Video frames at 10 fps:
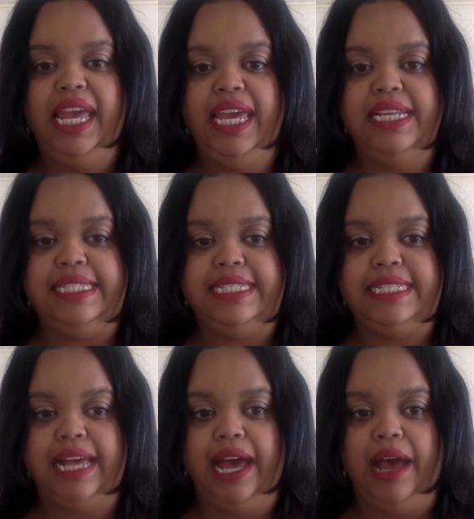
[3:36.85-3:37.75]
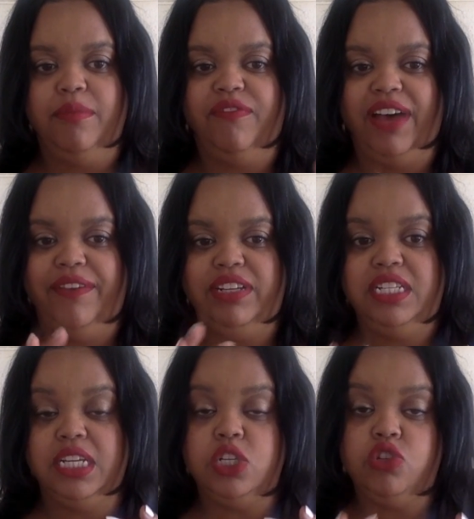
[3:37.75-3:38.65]
It's 5 to
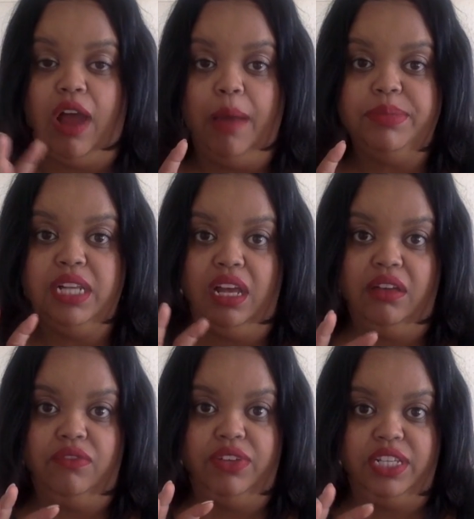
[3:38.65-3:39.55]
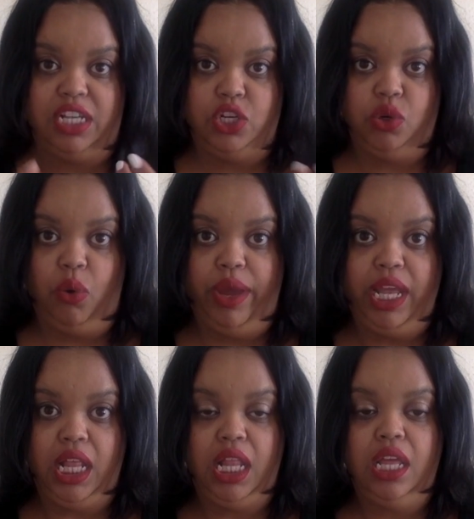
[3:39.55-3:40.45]
6 drops of essential
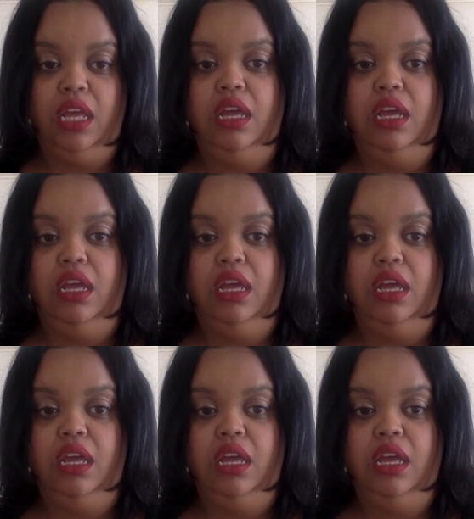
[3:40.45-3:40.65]
oil